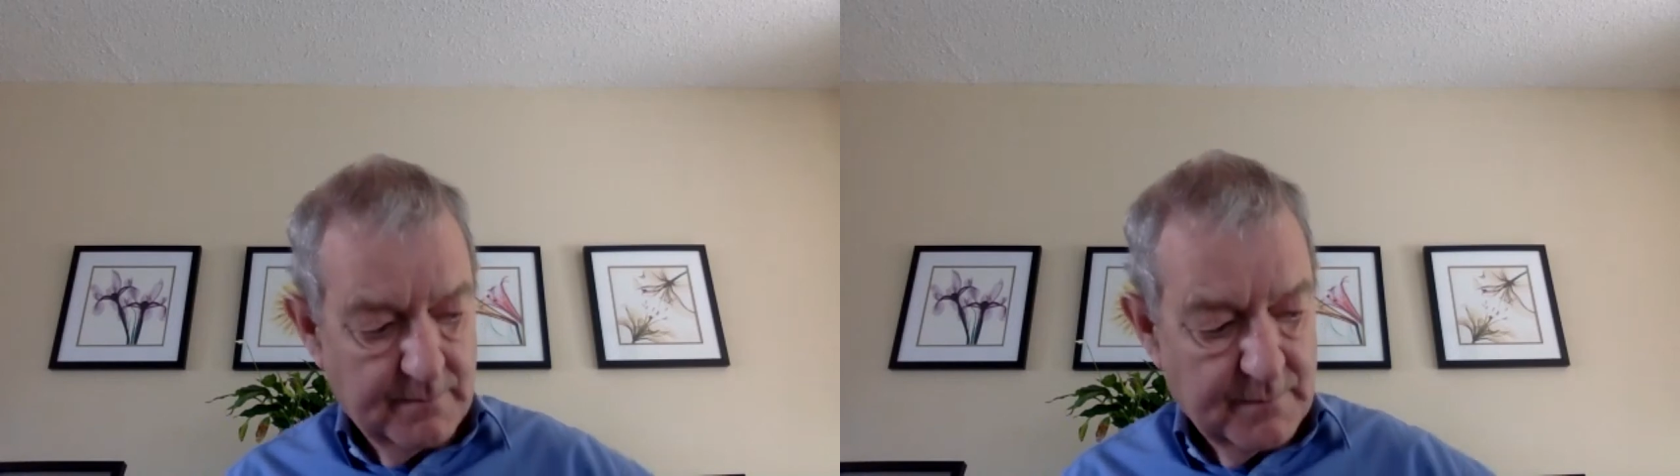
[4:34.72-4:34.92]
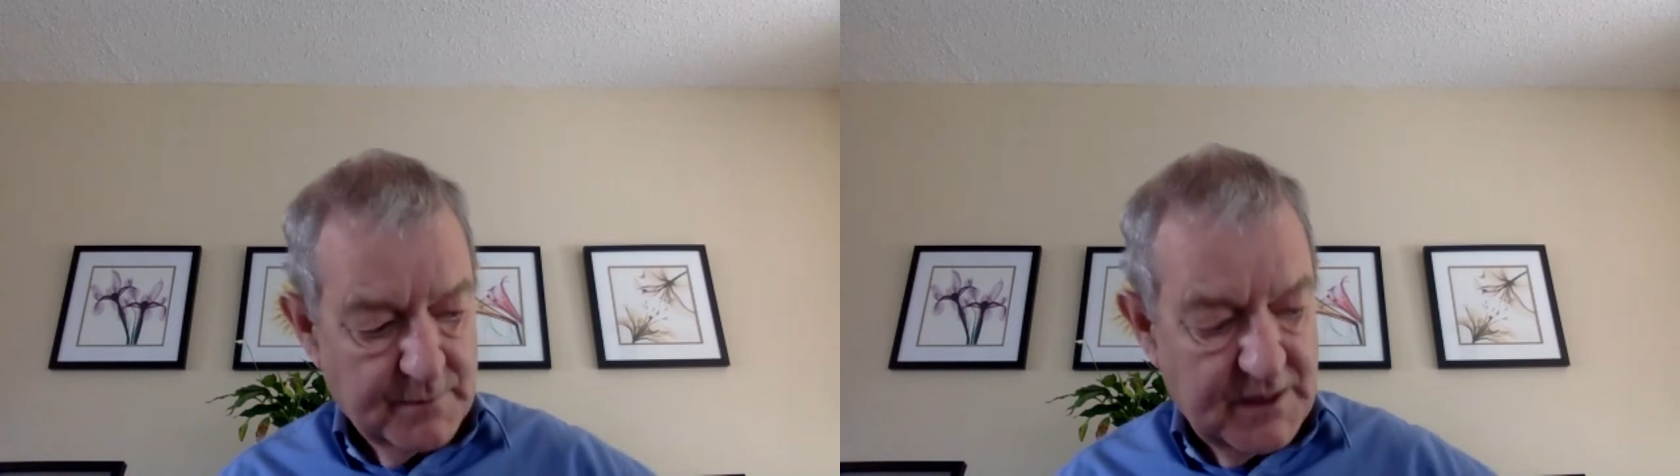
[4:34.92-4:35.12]

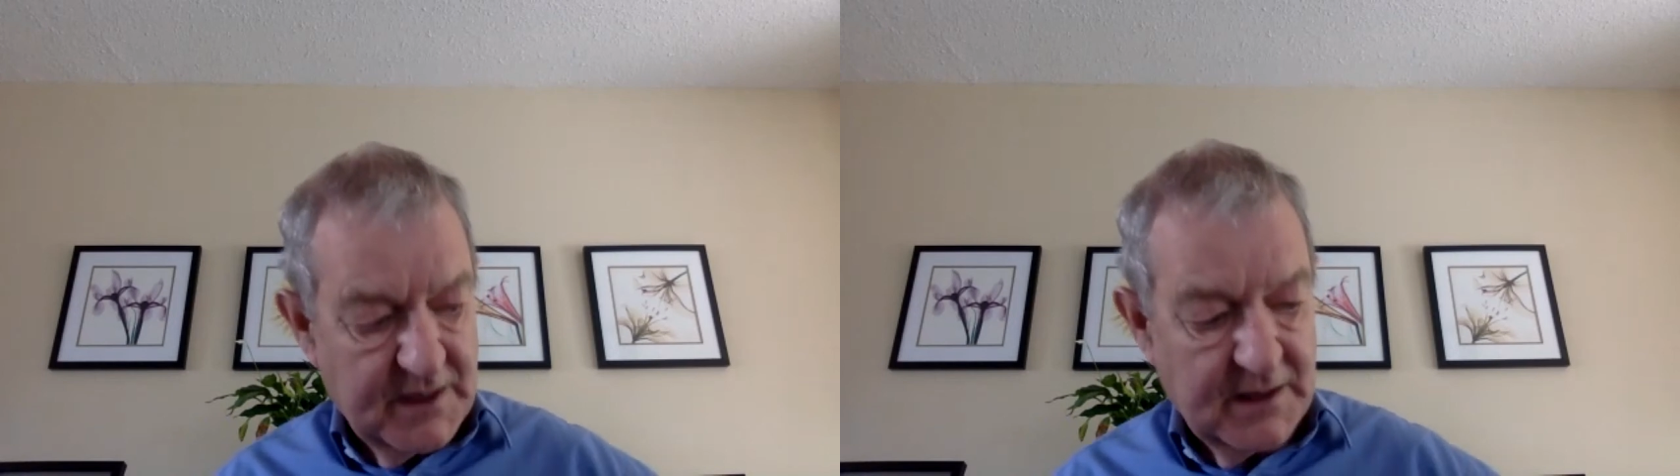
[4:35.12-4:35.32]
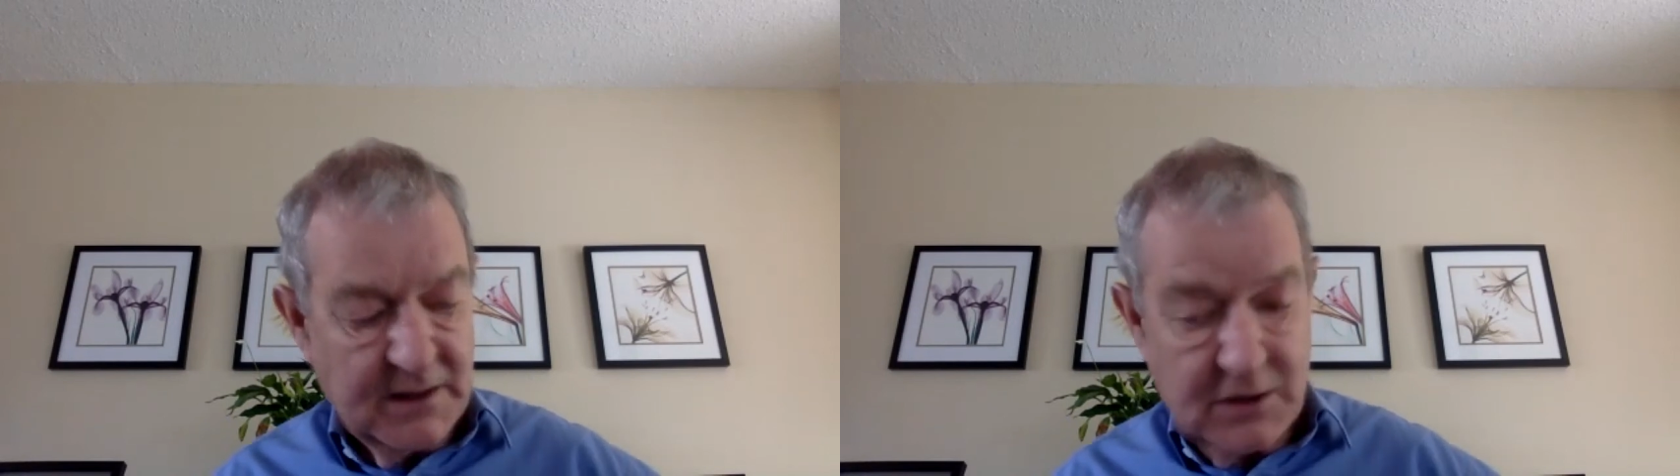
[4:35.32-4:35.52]
stayed
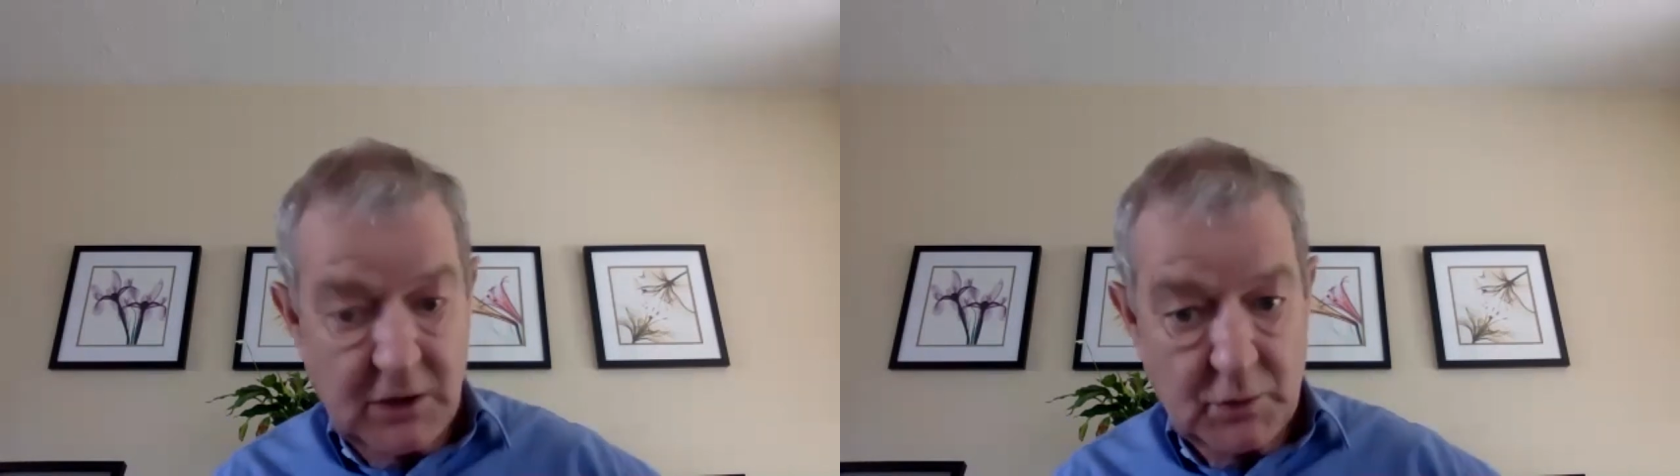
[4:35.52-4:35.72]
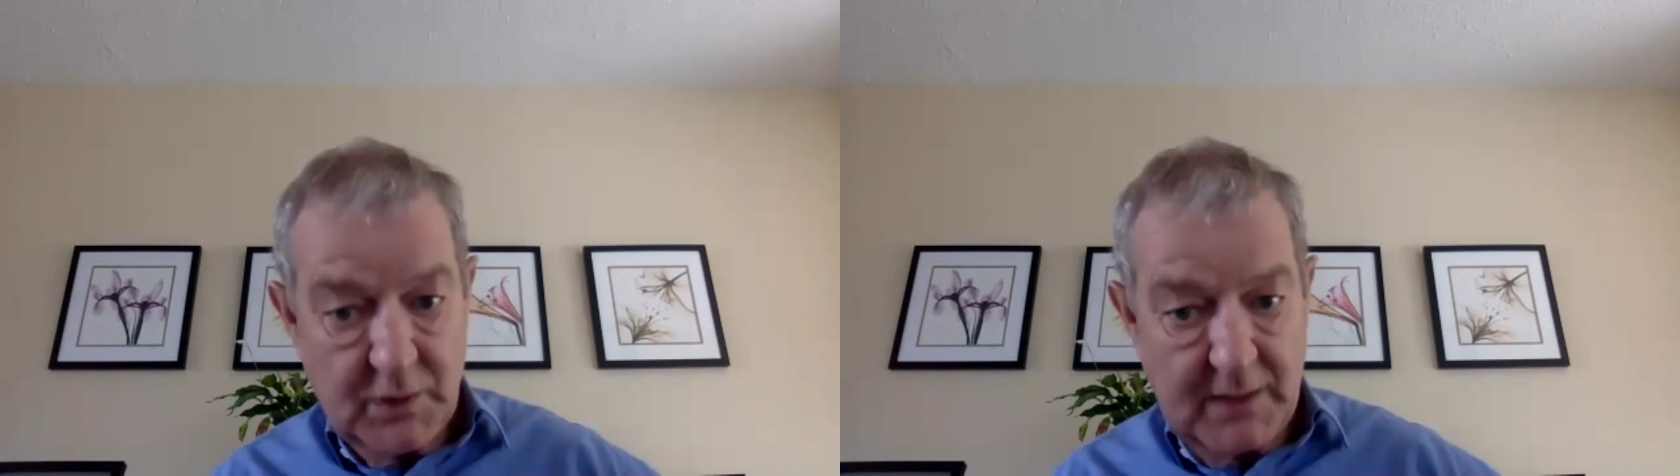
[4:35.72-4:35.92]
in
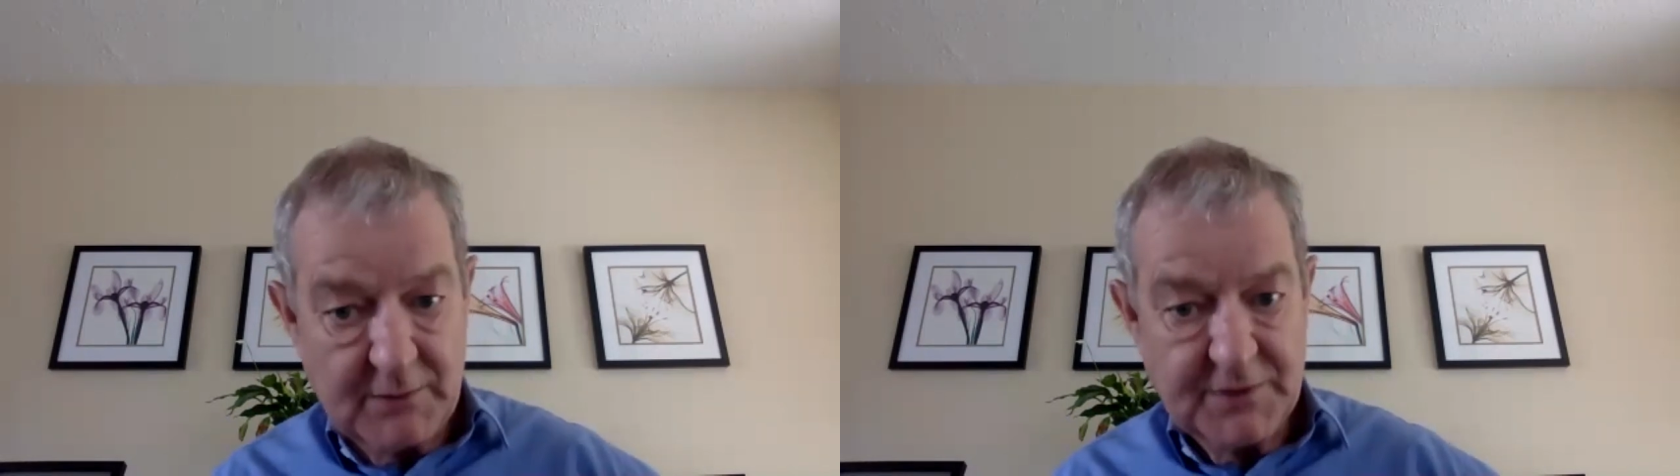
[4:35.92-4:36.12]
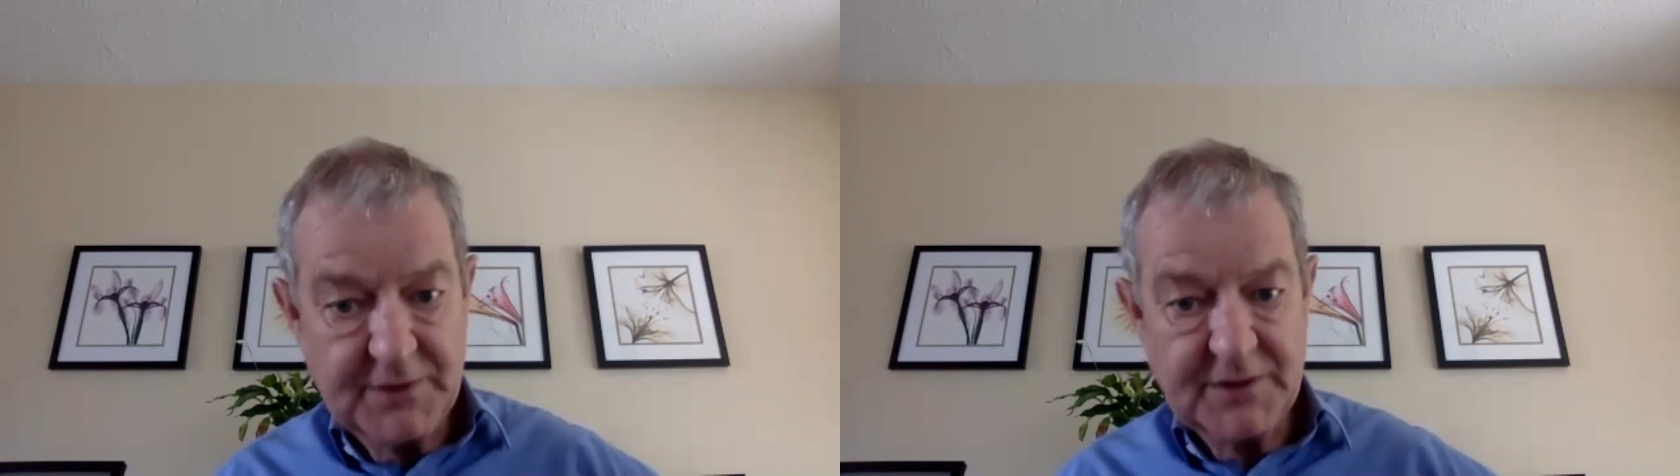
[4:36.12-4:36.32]
touch with
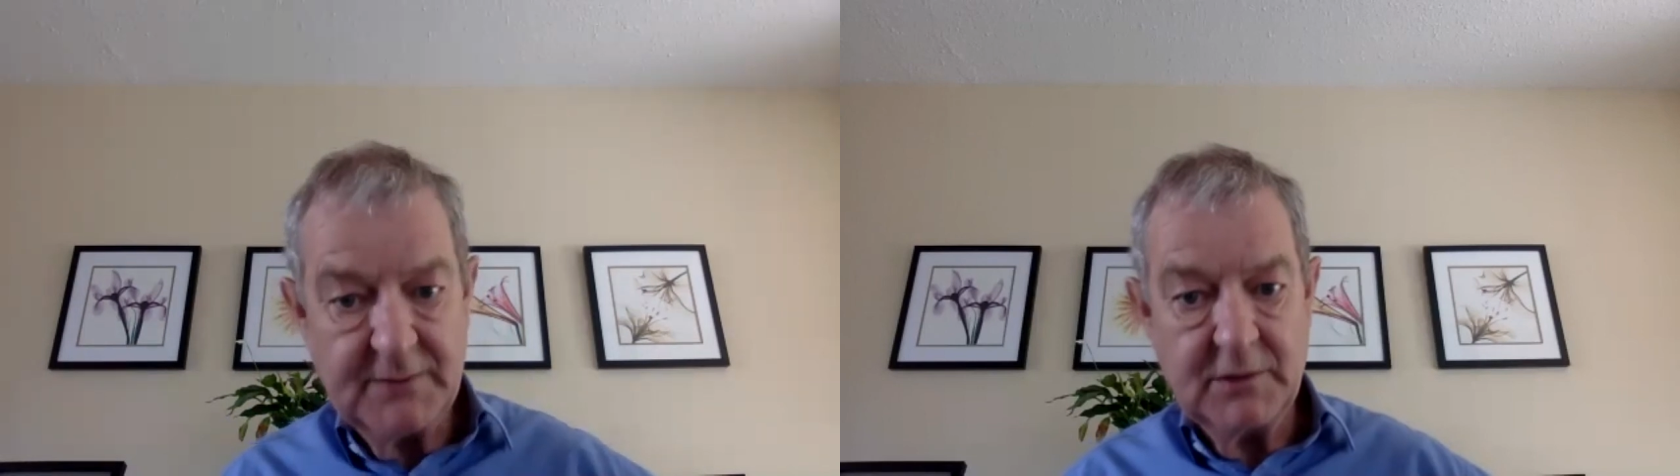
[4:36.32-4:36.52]
Emerson to some